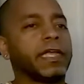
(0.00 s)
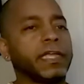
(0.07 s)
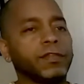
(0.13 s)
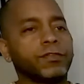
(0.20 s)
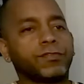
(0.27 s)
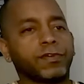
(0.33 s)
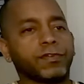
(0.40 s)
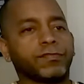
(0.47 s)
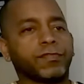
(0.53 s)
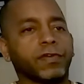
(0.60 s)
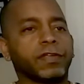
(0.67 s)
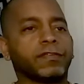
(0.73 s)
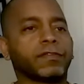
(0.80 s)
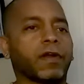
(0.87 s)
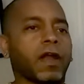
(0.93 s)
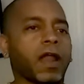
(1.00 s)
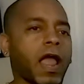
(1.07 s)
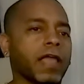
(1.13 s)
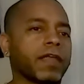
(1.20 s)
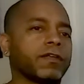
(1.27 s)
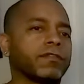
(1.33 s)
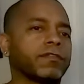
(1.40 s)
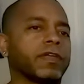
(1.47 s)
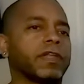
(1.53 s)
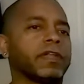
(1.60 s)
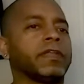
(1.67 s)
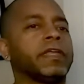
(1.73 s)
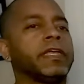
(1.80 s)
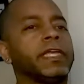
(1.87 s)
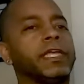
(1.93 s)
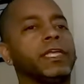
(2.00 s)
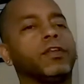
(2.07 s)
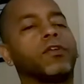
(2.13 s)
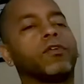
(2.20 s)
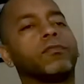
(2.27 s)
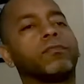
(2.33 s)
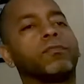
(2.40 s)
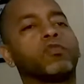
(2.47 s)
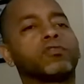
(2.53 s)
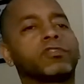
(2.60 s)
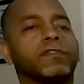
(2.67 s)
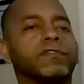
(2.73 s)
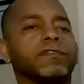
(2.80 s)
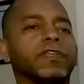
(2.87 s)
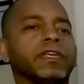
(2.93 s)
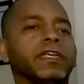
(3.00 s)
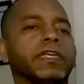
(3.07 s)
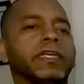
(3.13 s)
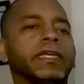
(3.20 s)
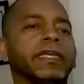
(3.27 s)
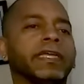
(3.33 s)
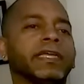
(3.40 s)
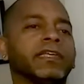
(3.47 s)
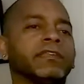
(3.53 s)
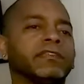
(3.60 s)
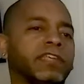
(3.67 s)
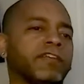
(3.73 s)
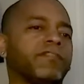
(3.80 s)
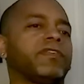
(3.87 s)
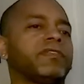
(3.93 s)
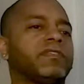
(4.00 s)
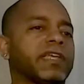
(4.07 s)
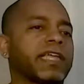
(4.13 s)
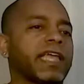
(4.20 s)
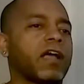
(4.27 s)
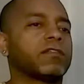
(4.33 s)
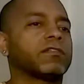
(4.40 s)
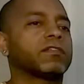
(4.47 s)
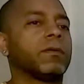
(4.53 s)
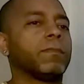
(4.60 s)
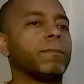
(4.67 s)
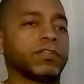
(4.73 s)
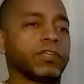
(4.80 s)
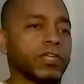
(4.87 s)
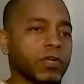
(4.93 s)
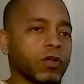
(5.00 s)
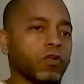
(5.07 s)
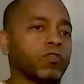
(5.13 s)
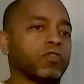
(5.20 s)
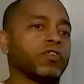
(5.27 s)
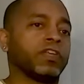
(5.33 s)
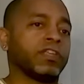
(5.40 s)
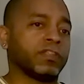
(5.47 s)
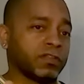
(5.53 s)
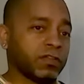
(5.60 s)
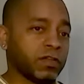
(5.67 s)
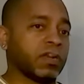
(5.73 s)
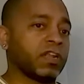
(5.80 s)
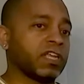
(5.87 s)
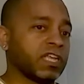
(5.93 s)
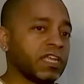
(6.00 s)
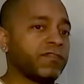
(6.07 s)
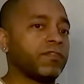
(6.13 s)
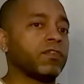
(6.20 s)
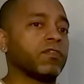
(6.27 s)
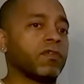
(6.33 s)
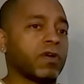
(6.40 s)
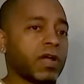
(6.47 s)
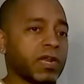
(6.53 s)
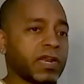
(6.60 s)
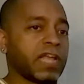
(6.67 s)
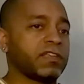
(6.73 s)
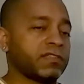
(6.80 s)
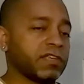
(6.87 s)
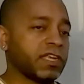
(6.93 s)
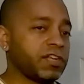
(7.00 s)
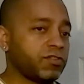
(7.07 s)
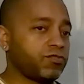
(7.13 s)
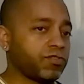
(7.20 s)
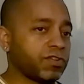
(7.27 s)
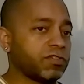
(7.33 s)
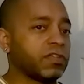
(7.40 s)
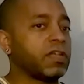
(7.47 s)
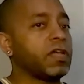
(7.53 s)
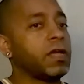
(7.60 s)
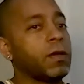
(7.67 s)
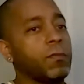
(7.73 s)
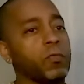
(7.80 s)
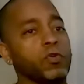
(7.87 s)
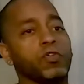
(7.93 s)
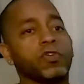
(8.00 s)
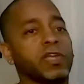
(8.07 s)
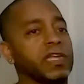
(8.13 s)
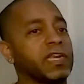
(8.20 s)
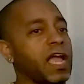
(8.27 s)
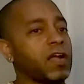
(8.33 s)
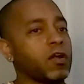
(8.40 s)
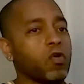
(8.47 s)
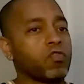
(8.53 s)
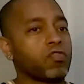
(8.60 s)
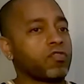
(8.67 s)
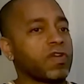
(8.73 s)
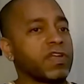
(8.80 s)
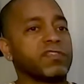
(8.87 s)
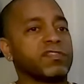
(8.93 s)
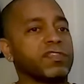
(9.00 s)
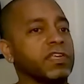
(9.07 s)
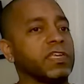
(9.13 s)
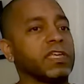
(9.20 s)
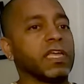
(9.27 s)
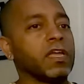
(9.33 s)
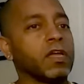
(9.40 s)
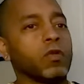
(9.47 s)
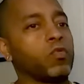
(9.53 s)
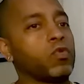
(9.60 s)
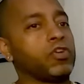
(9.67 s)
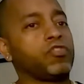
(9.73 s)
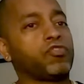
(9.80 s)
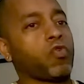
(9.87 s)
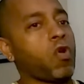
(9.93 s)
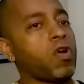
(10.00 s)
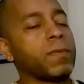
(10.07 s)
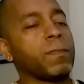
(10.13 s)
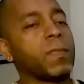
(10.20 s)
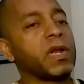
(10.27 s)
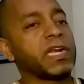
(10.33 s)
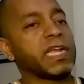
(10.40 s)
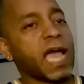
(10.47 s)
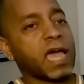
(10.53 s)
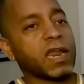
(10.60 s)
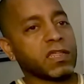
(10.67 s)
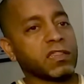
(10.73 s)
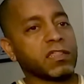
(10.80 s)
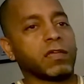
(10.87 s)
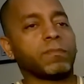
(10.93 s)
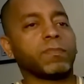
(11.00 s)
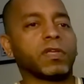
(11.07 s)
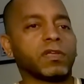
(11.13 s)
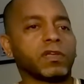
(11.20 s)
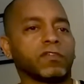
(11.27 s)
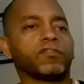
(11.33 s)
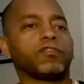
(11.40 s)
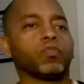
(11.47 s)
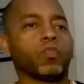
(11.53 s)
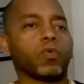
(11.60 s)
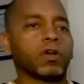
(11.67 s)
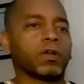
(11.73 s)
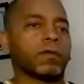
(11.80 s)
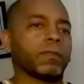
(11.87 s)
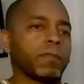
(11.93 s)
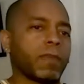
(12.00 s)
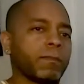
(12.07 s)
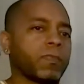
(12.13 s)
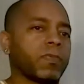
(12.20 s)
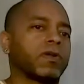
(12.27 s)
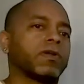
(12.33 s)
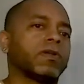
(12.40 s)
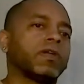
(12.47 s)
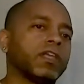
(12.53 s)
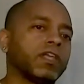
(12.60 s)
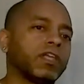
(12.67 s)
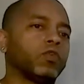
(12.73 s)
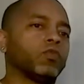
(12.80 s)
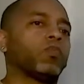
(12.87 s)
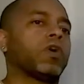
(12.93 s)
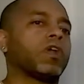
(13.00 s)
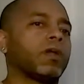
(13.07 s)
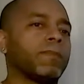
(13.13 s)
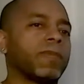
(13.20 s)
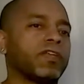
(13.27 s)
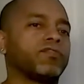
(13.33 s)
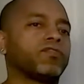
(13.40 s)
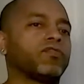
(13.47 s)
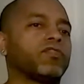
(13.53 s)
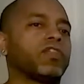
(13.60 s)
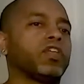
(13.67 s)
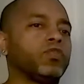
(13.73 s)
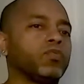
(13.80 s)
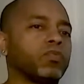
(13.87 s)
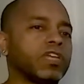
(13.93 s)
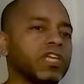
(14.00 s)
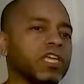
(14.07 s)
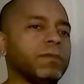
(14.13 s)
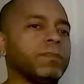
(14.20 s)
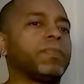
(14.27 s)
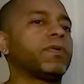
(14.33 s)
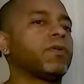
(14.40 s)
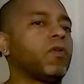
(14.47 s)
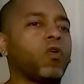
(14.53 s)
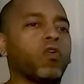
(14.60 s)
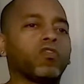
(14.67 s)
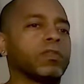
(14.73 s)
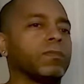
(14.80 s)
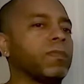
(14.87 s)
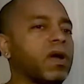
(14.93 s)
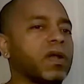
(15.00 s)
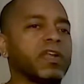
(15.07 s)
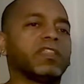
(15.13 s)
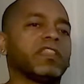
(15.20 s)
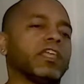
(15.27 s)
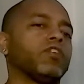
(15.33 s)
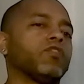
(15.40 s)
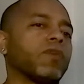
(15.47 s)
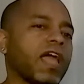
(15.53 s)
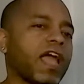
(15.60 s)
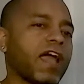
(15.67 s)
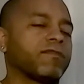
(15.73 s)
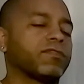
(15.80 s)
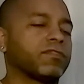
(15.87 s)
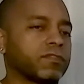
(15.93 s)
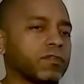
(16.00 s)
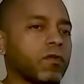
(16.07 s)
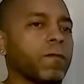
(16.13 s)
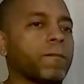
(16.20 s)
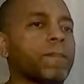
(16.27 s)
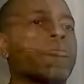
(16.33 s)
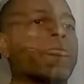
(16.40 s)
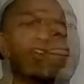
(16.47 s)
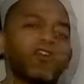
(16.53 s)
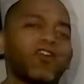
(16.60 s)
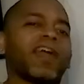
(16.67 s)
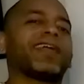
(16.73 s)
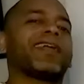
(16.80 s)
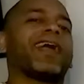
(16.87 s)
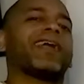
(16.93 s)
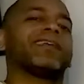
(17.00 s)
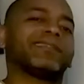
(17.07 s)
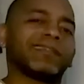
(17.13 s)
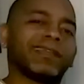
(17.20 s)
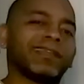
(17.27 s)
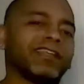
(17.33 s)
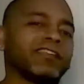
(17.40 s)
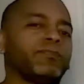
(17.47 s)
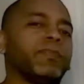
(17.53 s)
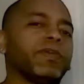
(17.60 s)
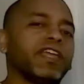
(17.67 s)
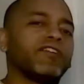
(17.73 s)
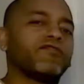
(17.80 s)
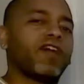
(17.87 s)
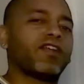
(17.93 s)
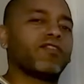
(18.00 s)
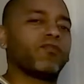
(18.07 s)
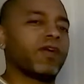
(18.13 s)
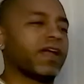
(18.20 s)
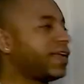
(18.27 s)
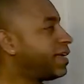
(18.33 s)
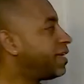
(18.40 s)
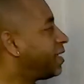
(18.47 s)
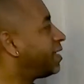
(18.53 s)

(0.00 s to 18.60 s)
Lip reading: Interest rates are higher than, you know, most of the savings accounts. You know, it's gonna give you a nice interest, but you cannot go crazy withdrawing money out of there because you wanna remember. You want to make sure that you keep all the money that you have. So, all right, guys, let's begin right away.